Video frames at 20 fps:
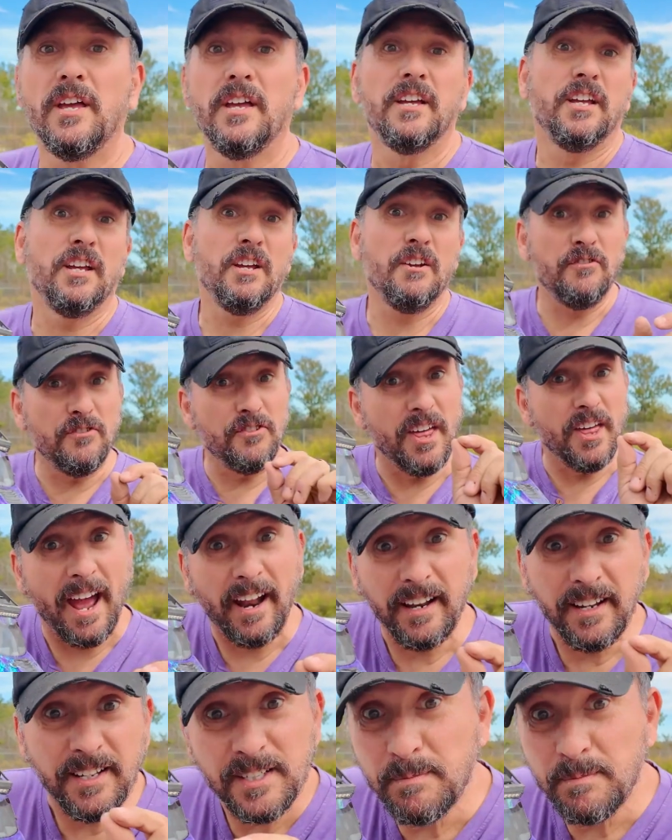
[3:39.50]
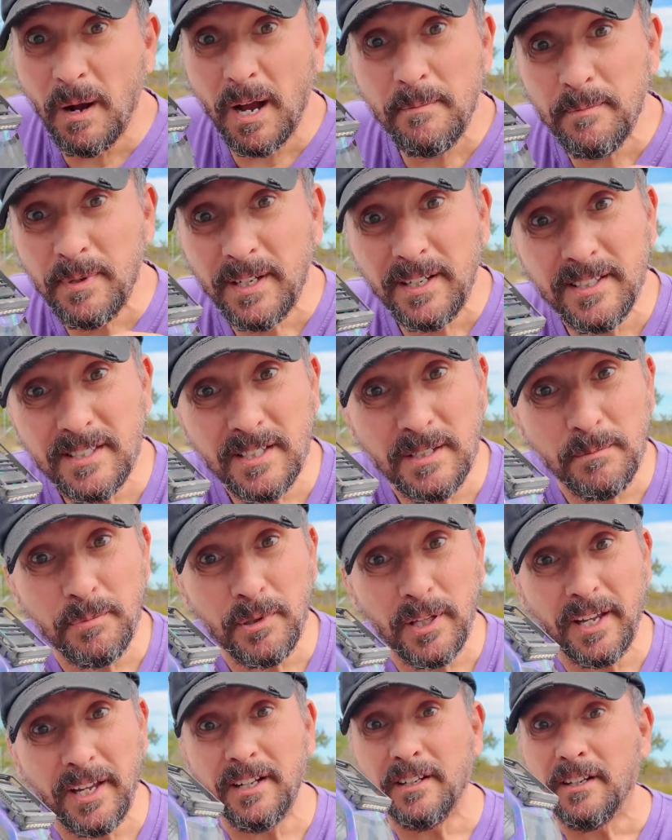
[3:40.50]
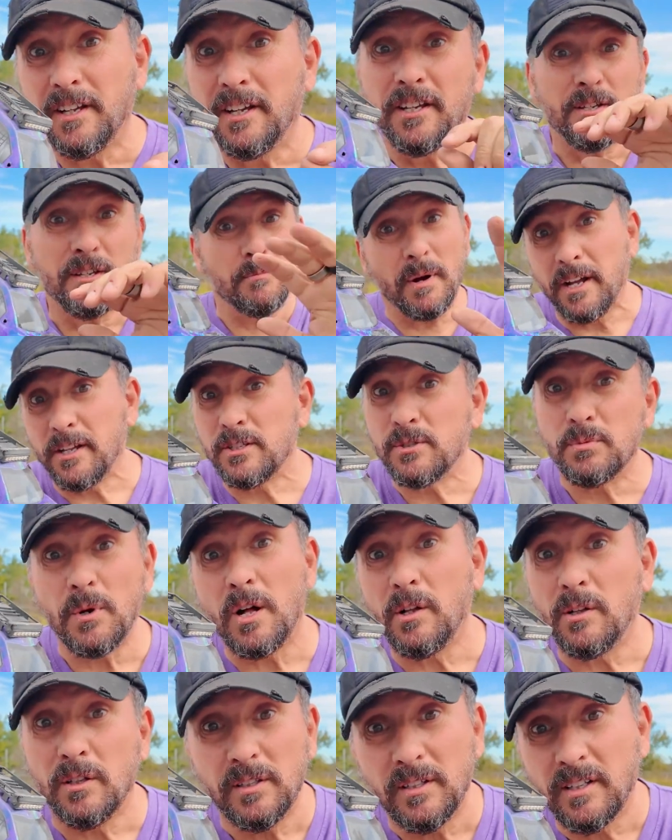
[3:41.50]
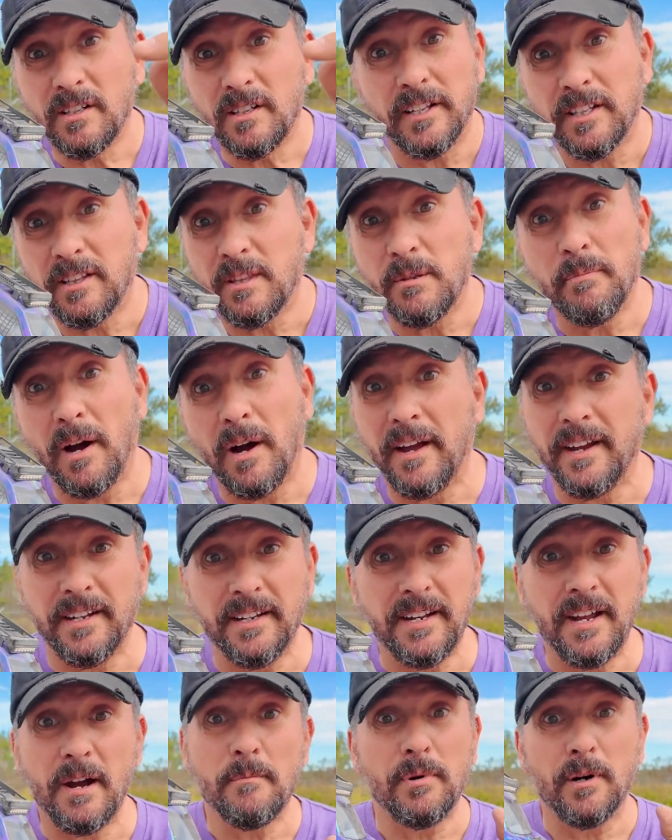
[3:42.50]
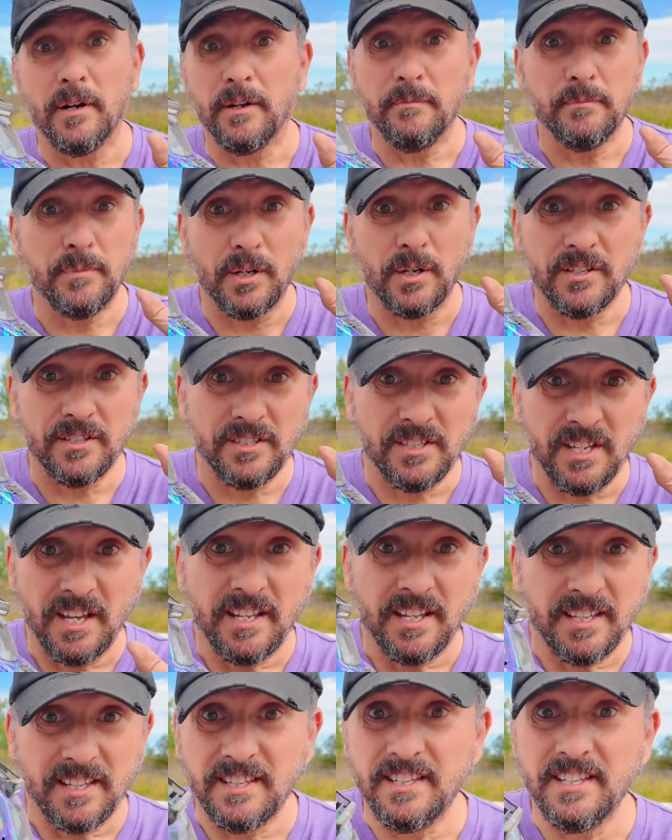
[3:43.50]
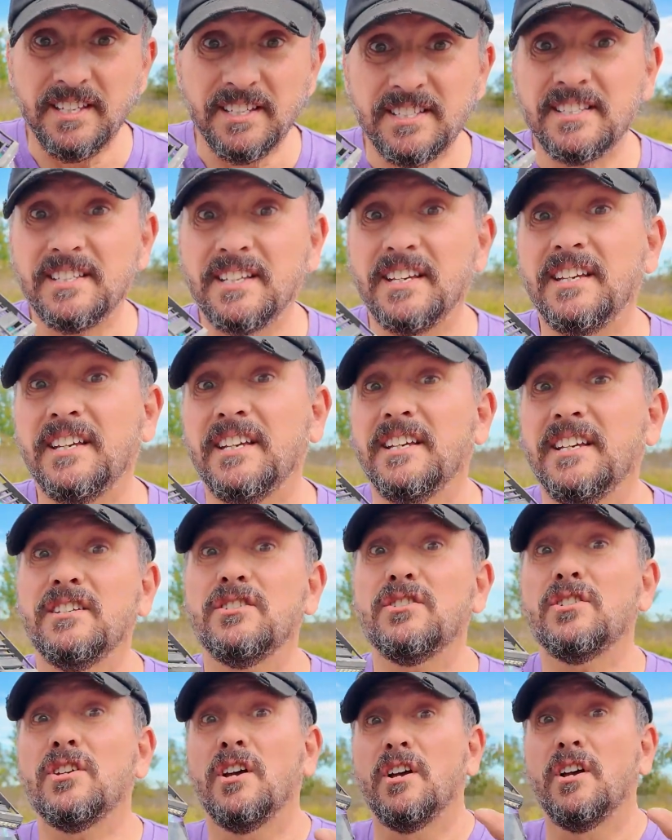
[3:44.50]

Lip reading: if that is my biggest complaint, you might as well click the buy it now button because this thing is